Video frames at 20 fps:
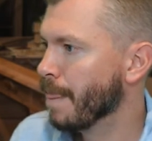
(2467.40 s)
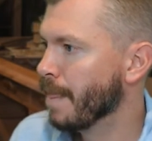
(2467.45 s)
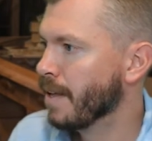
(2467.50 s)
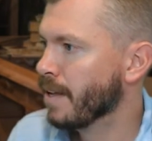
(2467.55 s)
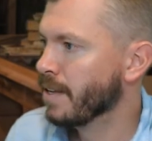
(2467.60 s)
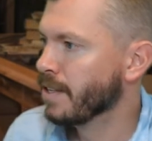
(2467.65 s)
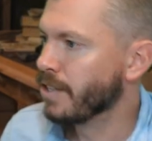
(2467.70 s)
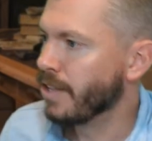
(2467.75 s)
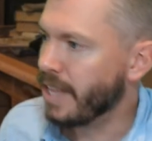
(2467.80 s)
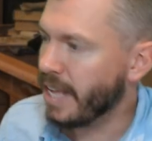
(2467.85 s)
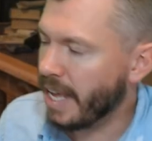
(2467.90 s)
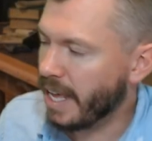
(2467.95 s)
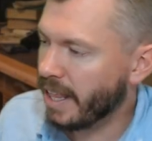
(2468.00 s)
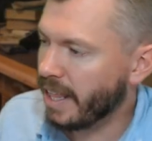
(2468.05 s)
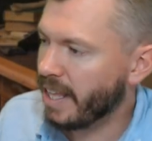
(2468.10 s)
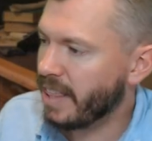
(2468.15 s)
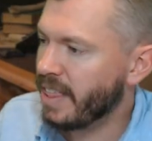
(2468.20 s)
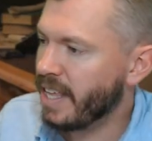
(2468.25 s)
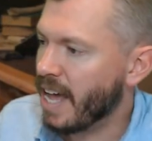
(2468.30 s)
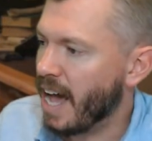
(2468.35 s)
So the
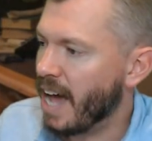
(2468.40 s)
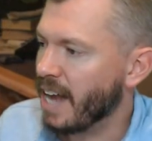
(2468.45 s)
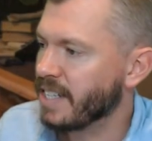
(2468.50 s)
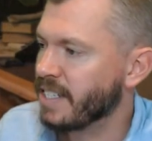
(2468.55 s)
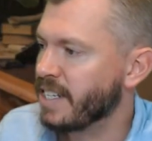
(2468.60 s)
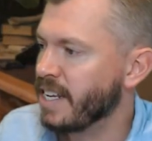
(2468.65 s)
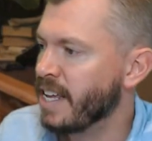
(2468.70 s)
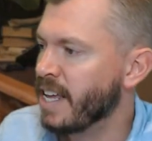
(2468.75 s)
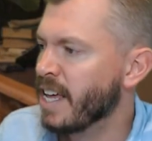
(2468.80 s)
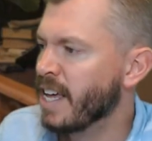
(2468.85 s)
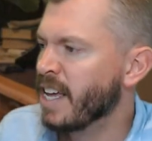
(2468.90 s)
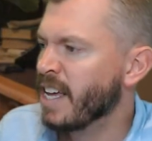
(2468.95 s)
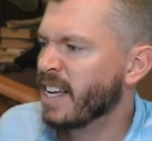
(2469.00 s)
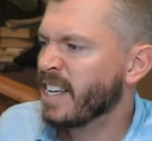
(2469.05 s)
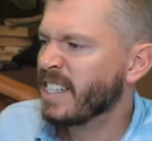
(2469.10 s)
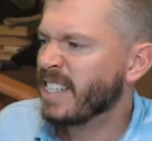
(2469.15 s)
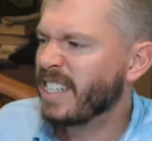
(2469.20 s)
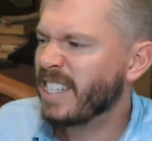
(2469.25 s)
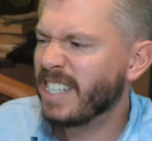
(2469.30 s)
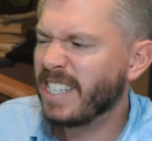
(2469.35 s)
Iliad and the Odyssey
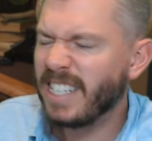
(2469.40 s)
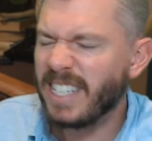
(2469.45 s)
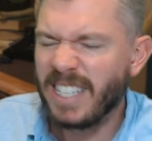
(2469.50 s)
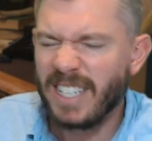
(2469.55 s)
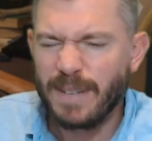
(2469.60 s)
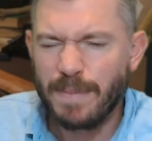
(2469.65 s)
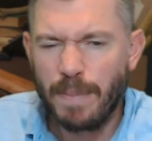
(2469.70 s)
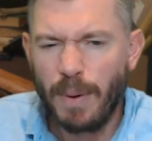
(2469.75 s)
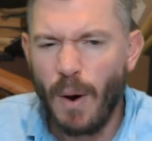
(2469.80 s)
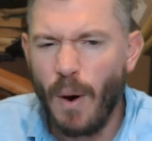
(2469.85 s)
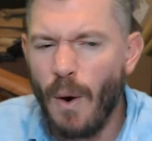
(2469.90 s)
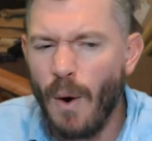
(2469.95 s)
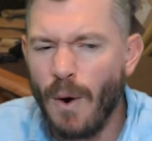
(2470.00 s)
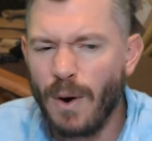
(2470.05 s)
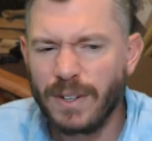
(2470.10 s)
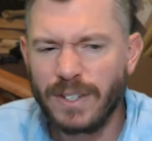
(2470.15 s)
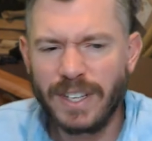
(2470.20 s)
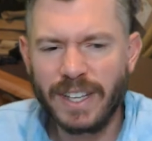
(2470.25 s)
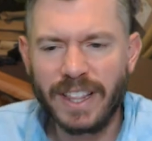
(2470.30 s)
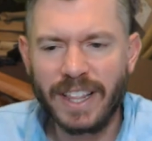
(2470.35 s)

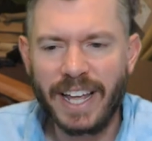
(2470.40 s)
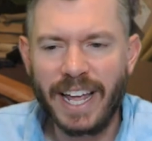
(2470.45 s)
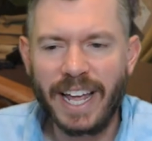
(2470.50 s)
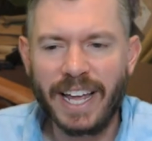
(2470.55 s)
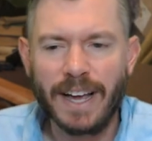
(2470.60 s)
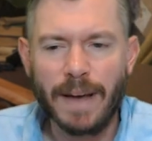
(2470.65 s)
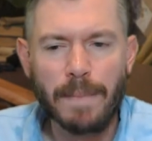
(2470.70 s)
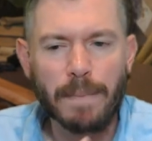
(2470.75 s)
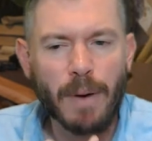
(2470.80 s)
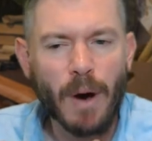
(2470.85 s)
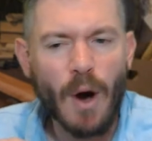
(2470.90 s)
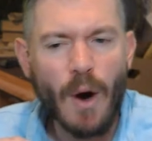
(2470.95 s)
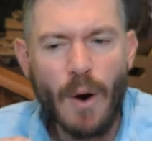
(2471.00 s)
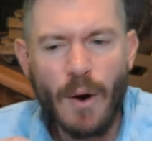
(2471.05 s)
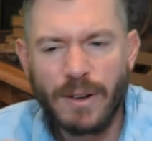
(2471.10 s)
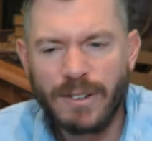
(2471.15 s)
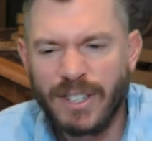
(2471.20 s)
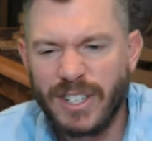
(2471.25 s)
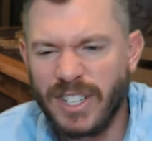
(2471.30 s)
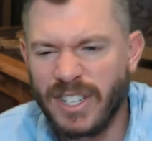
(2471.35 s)
supposedly
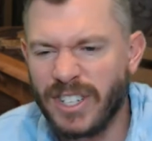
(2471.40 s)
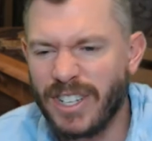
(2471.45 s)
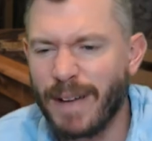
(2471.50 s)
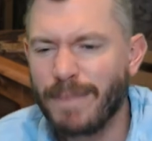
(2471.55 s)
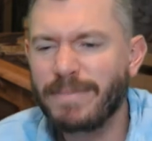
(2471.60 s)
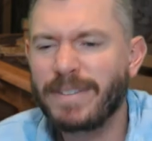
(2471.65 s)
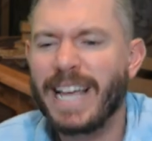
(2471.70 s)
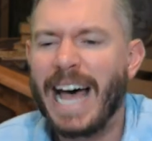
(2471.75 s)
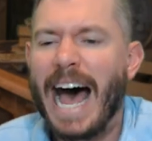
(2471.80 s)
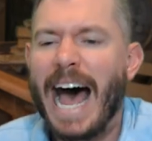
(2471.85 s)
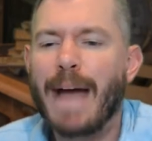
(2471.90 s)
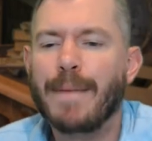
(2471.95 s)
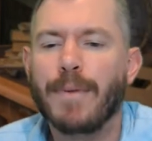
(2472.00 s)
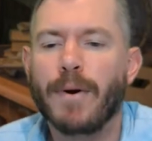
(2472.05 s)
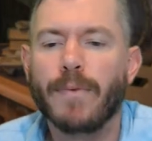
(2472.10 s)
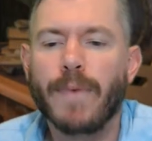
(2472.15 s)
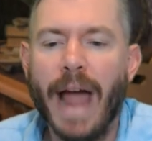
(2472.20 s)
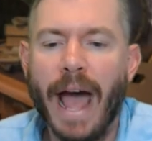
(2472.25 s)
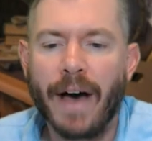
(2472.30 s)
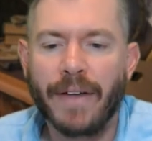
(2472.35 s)
composed sometime
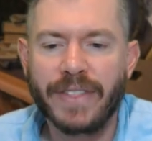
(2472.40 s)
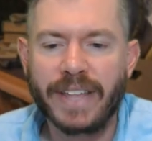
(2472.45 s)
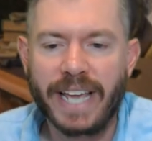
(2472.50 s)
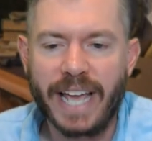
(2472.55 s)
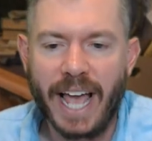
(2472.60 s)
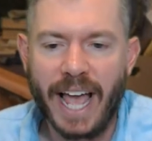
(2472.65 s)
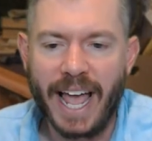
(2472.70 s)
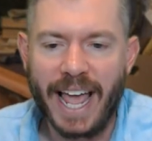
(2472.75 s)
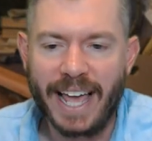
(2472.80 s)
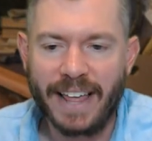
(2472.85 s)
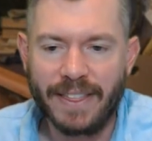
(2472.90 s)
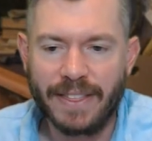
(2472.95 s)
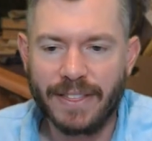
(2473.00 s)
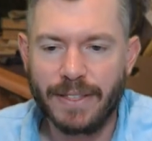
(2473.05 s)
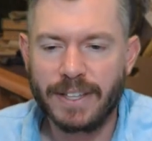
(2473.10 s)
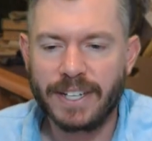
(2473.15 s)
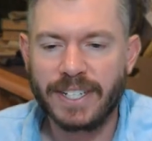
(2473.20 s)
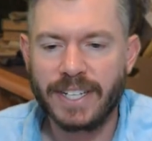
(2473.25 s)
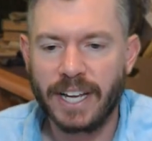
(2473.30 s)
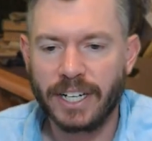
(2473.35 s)
around the 8th
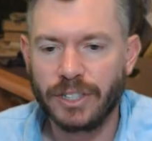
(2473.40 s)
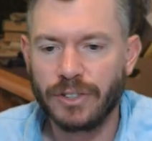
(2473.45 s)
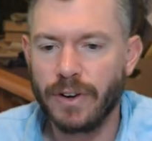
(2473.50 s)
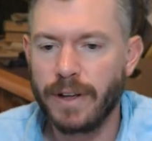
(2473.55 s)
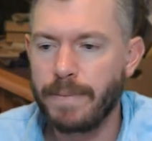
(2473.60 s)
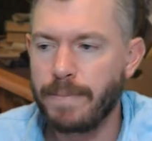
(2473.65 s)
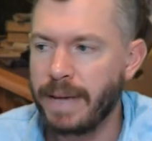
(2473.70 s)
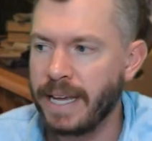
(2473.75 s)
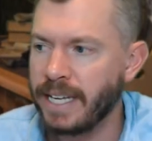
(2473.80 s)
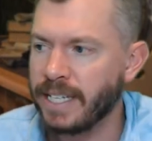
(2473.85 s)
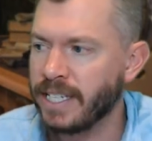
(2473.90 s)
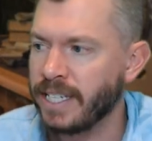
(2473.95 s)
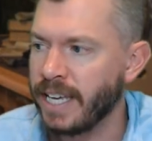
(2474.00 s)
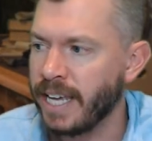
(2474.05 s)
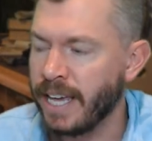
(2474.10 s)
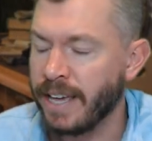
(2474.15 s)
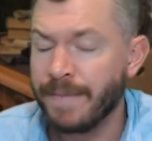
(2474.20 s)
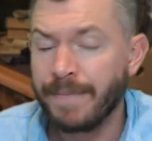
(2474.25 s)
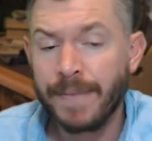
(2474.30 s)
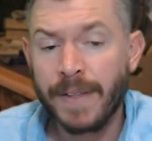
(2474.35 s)
century BC,
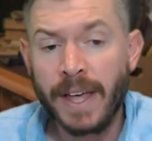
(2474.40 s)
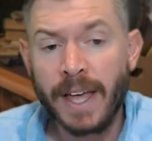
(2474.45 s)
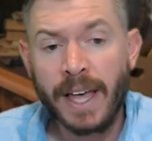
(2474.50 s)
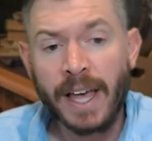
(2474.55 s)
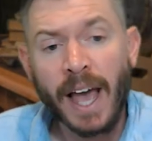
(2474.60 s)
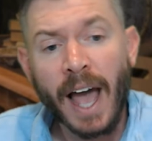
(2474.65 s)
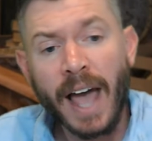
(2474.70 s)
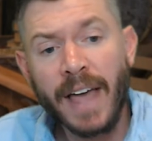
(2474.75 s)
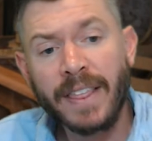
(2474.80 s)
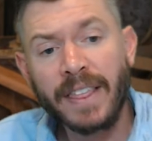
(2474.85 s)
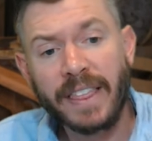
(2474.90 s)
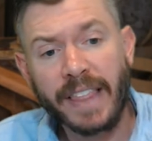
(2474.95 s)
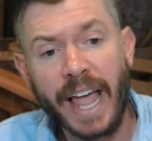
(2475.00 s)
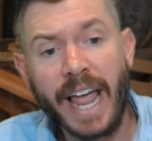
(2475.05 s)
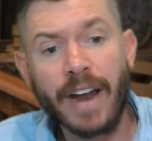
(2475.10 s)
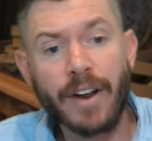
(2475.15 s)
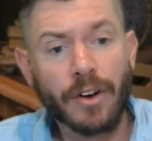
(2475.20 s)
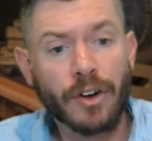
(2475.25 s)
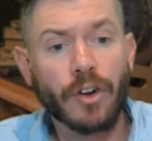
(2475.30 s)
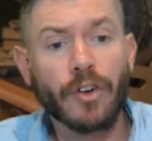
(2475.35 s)
and
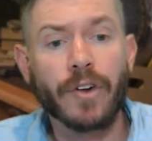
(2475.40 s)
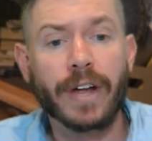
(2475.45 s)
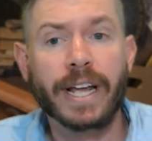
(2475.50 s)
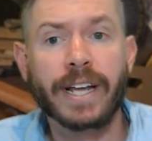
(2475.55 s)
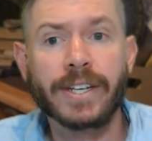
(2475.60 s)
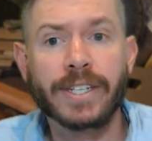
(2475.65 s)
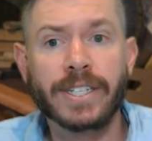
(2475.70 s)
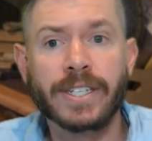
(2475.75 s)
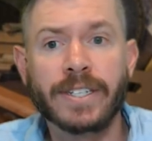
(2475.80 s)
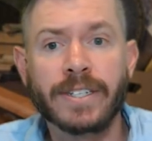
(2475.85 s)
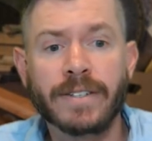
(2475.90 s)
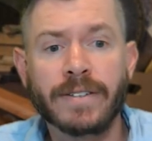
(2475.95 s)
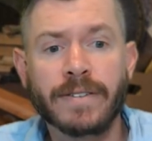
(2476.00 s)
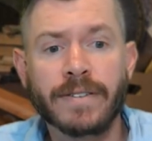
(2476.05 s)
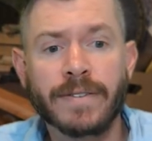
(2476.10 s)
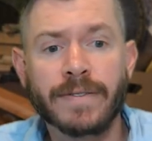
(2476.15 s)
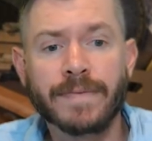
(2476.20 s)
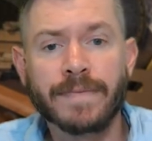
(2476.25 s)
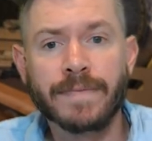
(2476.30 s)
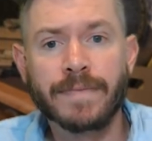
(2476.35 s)
later Greeks
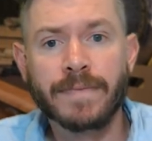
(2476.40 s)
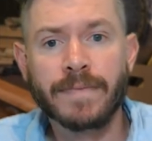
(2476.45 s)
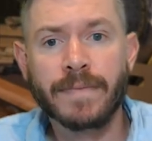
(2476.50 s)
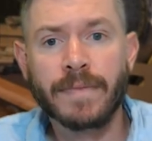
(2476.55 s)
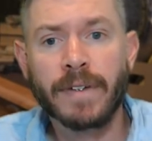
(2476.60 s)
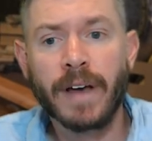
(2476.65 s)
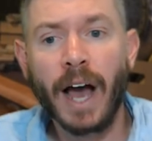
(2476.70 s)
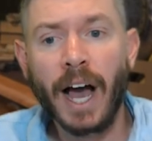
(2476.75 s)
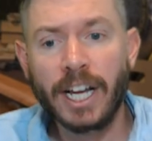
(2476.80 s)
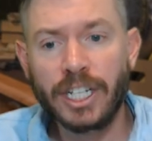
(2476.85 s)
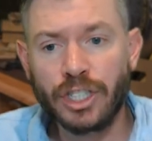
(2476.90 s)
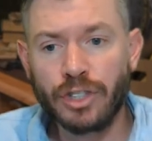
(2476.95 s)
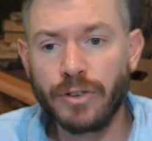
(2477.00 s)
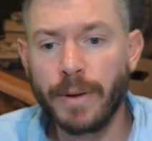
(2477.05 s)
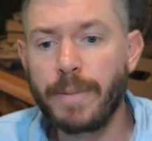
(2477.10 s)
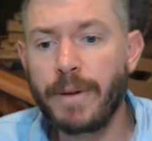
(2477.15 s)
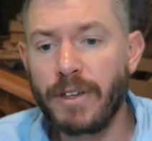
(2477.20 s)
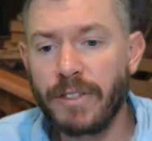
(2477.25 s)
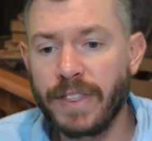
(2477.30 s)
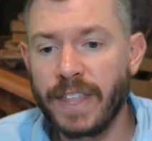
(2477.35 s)

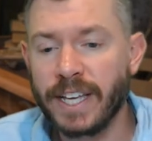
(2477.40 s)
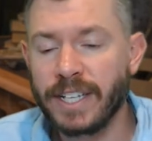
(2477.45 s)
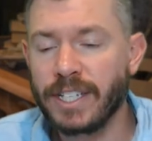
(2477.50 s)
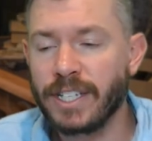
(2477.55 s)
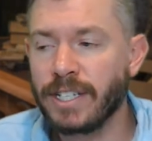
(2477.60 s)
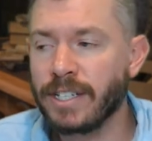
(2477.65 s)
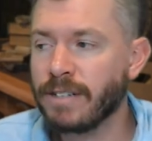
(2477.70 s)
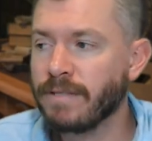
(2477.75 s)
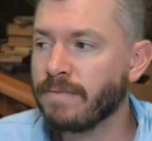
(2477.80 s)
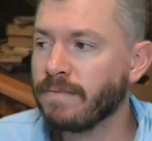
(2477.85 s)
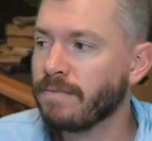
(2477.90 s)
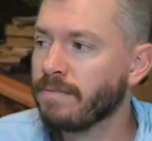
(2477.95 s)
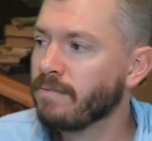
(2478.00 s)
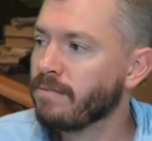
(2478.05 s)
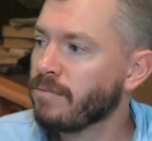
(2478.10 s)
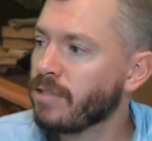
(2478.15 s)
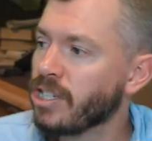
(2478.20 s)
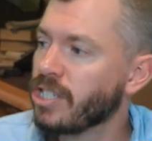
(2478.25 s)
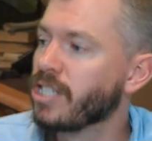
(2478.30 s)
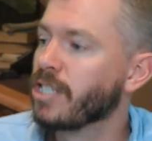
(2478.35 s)
attribute this
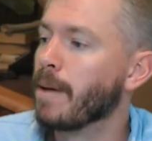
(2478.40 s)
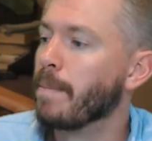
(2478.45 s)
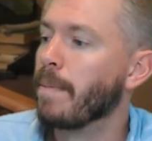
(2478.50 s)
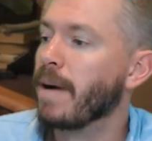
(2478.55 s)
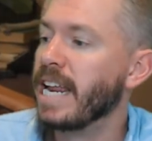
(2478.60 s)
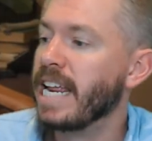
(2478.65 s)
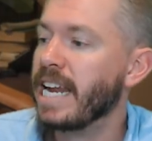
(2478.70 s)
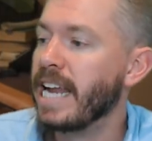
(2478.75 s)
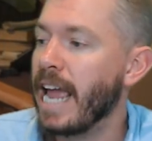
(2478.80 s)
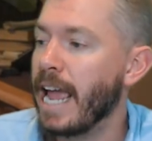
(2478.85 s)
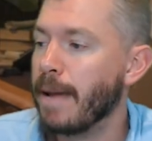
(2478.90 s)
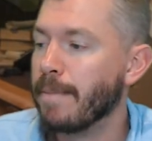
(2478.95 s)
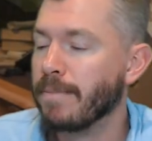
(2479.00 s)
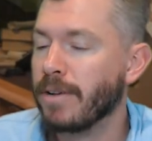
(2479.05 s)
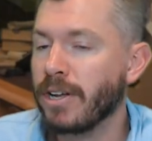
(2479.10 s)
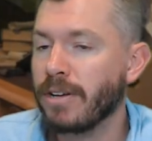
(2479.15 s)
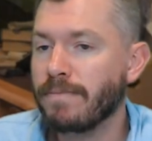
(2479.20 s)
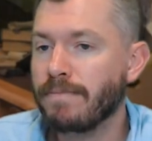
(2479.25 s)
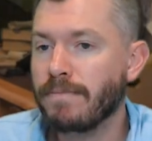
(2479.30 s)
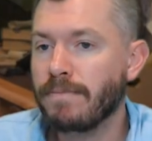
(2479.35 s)
to somebody named
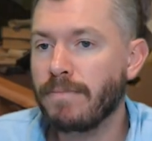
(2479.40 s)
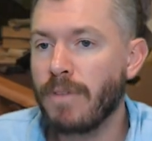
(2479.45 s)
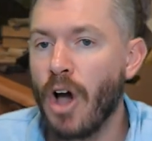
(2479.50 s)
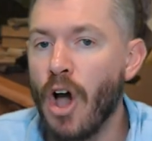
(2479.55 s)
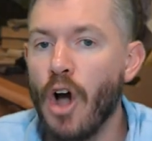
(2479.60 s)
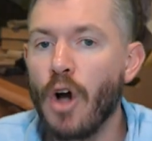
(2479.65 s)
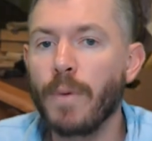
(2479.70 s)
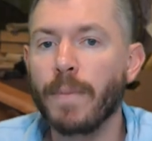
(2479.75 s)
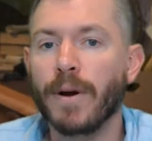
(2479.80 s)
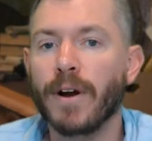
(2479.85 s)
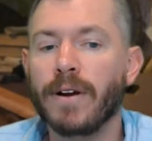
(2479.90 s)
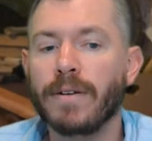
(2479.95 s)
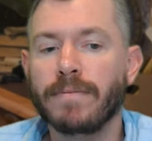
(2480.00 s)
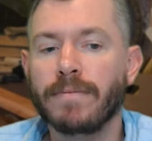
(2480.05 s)
Homer.